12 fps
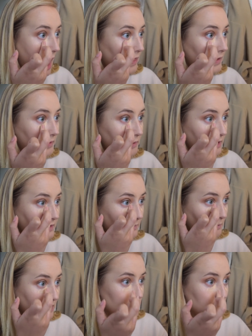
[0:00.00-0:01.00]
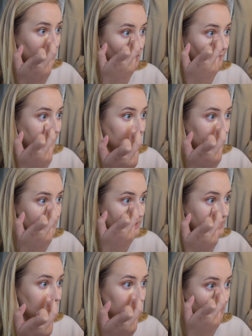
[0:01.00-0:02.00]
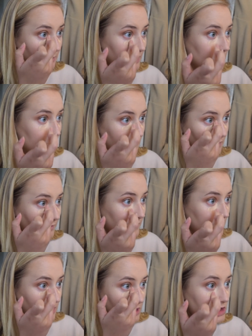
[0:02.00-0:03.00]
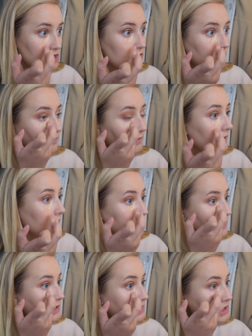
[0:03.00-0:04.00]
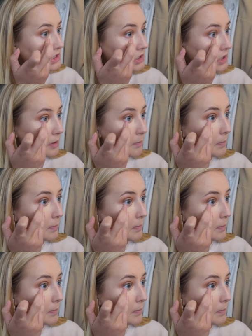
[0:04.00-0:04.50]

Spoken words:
This one is much more of like a serum-y finish for a concealer,